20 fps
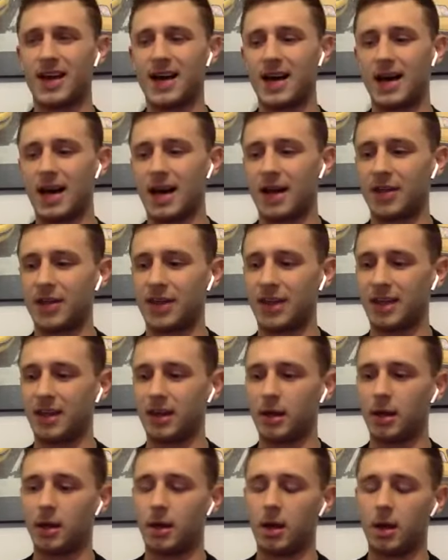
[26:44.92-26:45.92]
that, I think
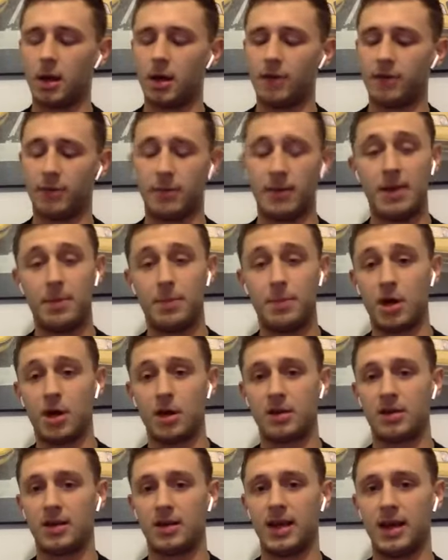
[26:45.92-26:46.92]
for me
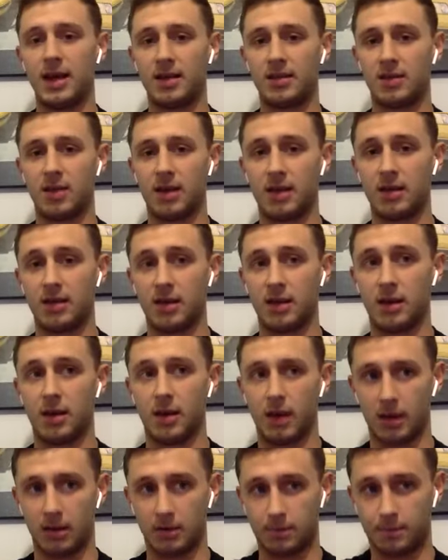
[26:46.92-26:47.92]
personally, as a
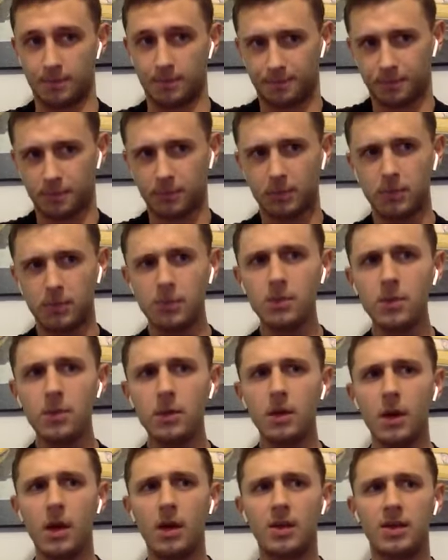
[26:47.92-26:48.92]

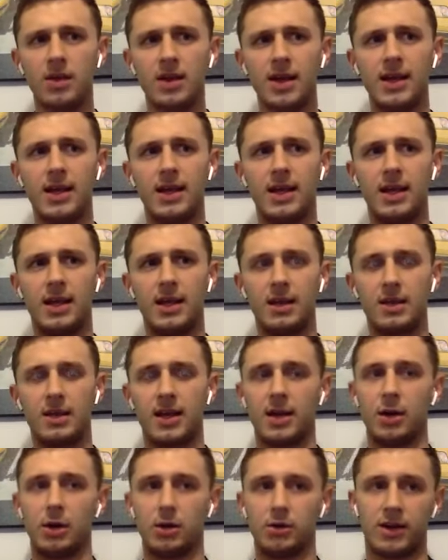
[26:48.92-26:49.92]
slightly
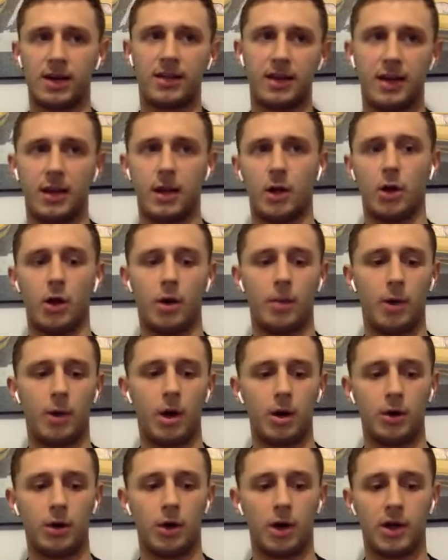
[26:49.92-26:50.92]
older athlete, I'm
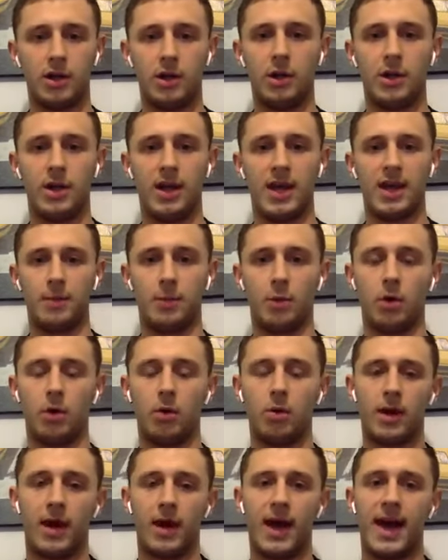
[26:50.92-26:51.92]
not in uni
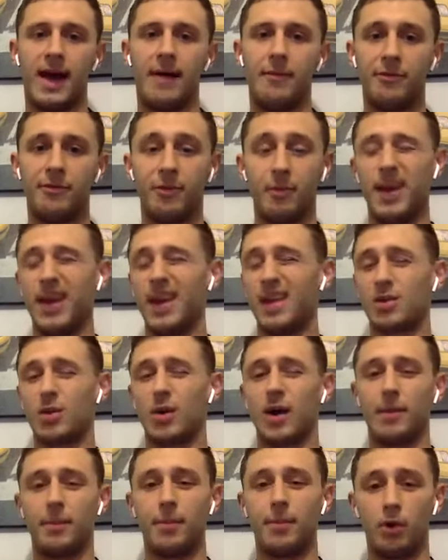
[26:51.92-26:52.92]
anymore. For me, it's
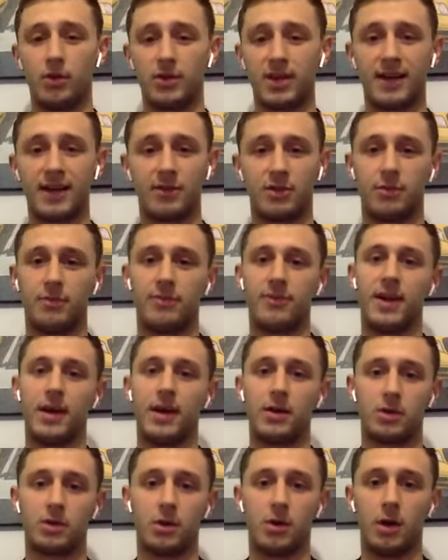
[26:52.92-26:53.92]
quite important to have something
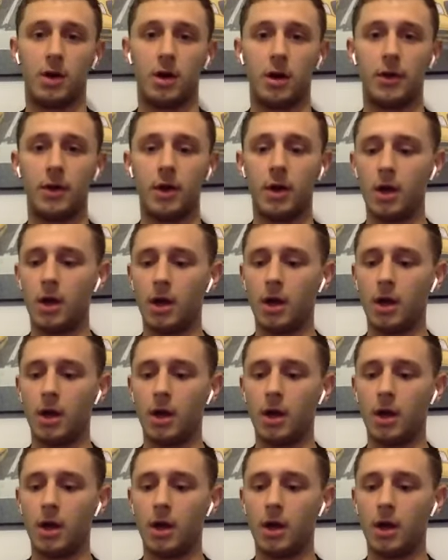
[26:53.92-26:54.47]
else going on.